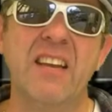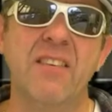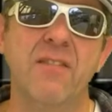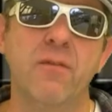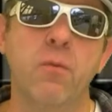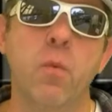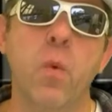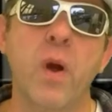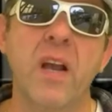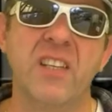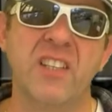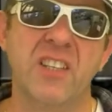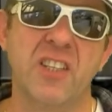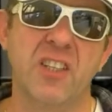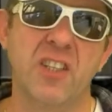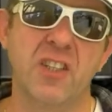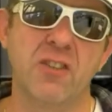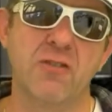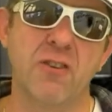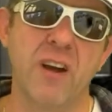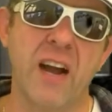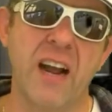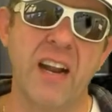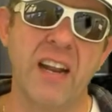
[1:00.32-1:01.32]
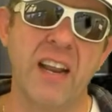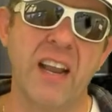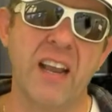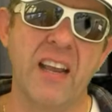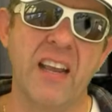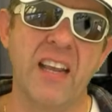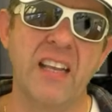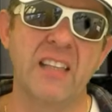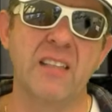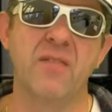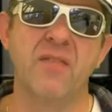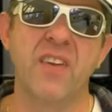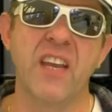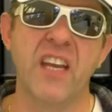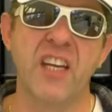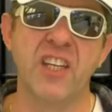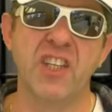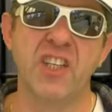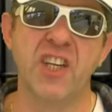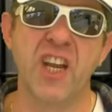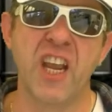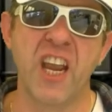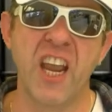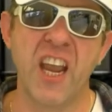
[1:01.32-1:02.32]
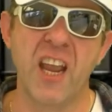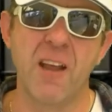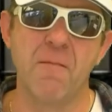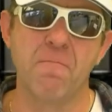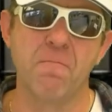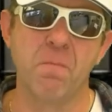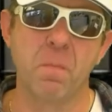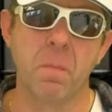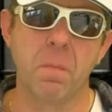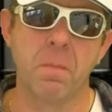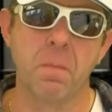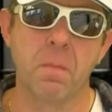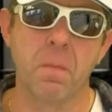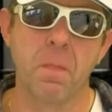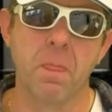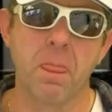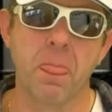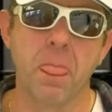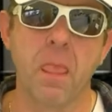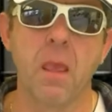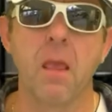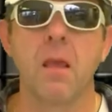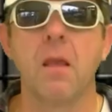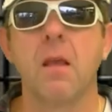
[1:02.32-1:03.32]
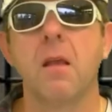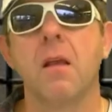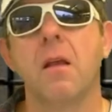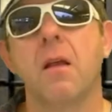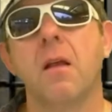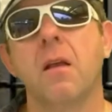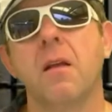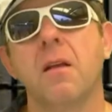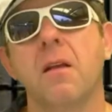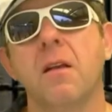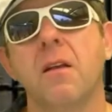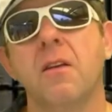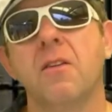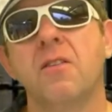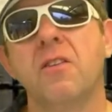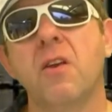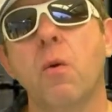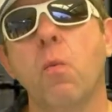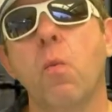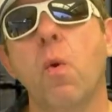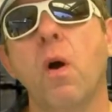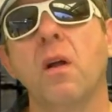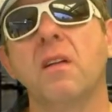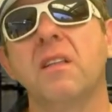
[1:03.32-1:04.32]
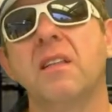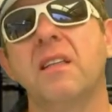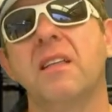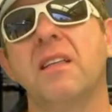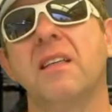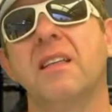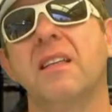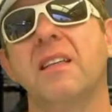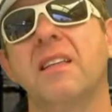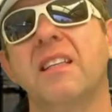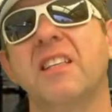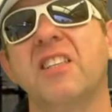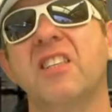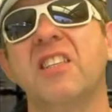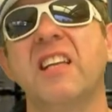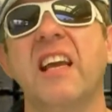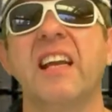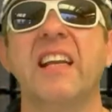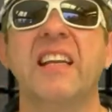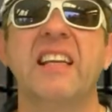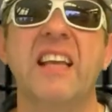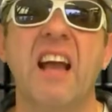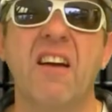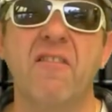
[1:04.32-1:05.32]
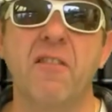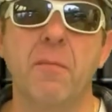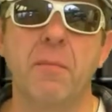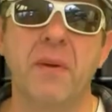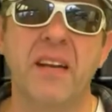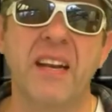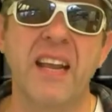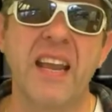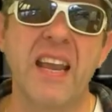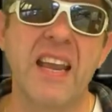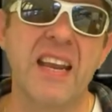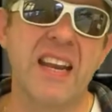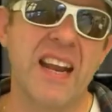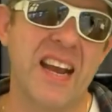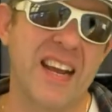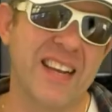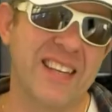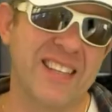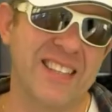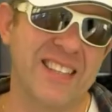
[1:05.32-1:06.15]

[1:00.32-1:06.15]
give Western Australia its fair share. So what the state government here